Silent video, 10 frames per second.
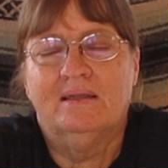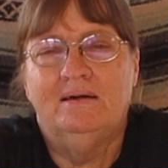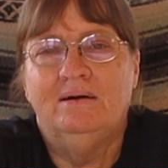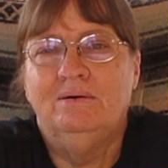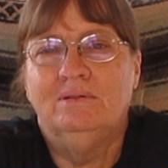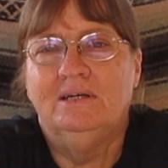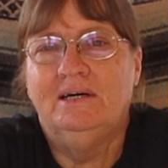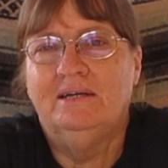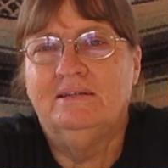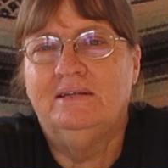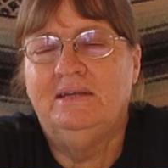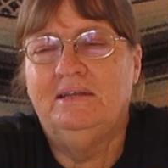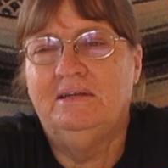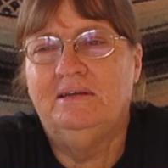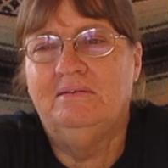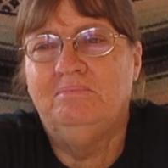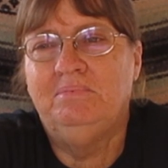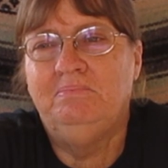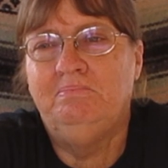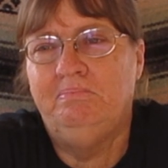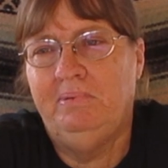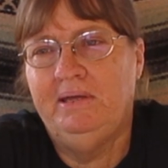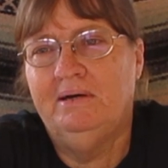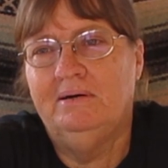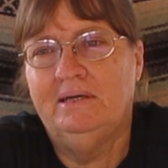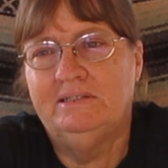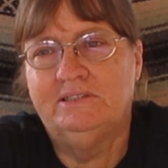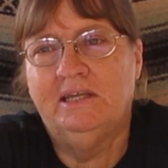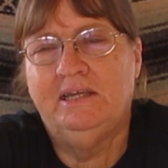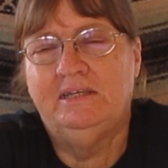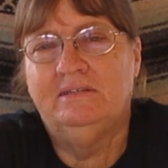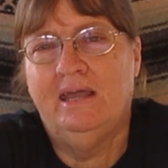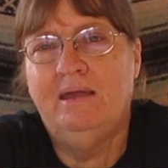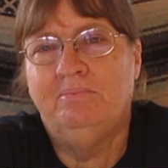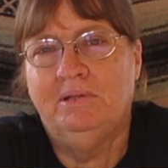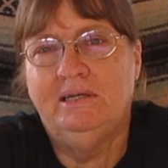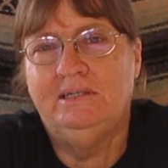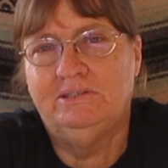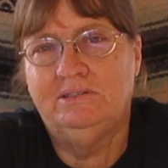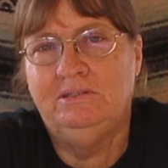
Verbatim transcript: a whole lot, and um, Belle has taken that place,